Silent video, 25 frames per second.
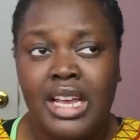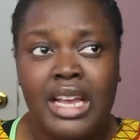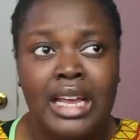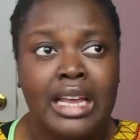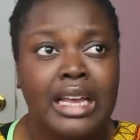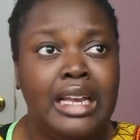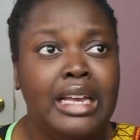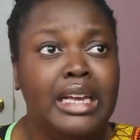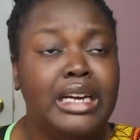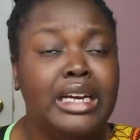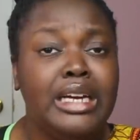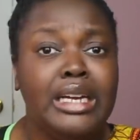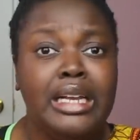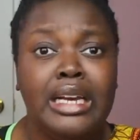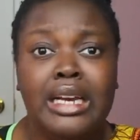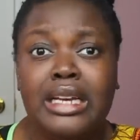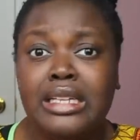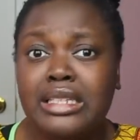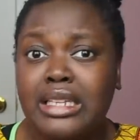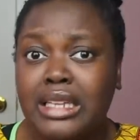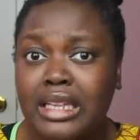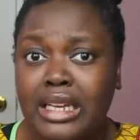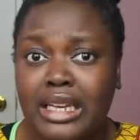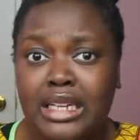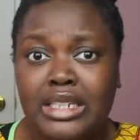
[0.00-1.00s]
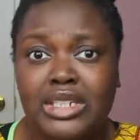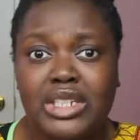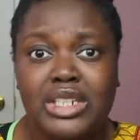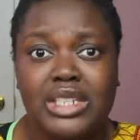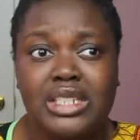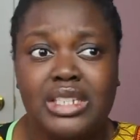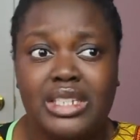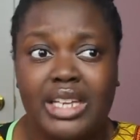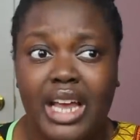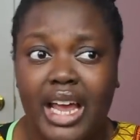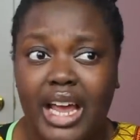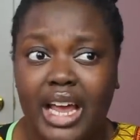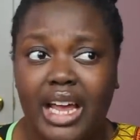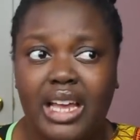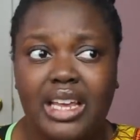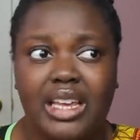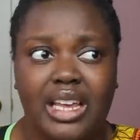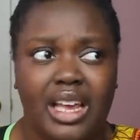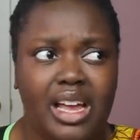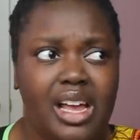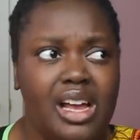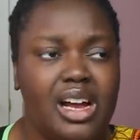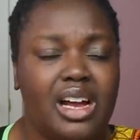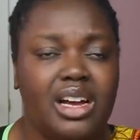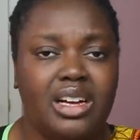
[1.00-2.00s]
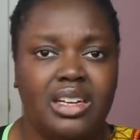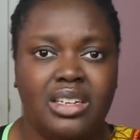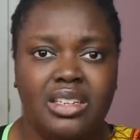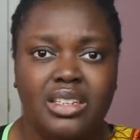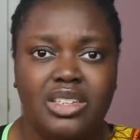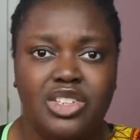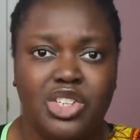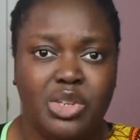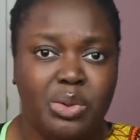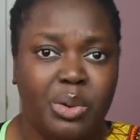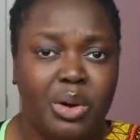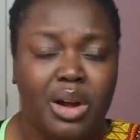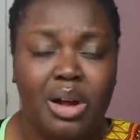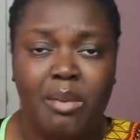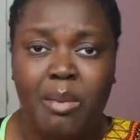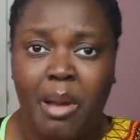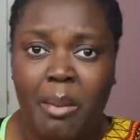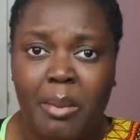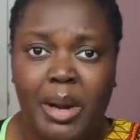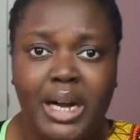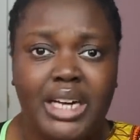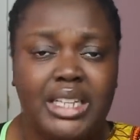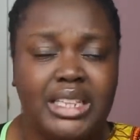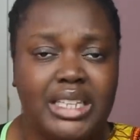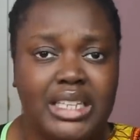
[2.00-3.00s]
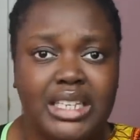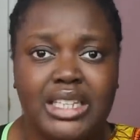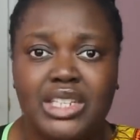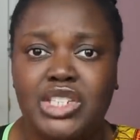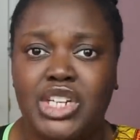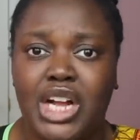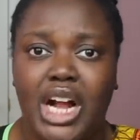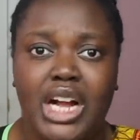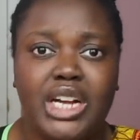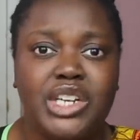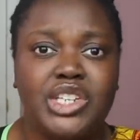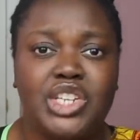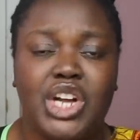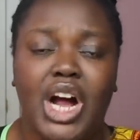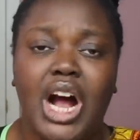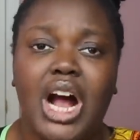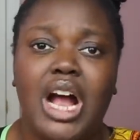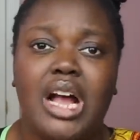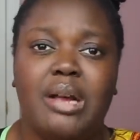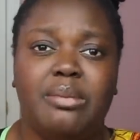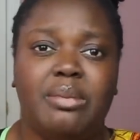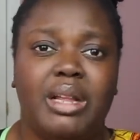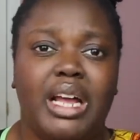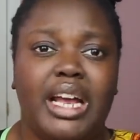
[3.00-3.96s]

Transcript: He could easily just say, yeah, you were on my mind the entire time.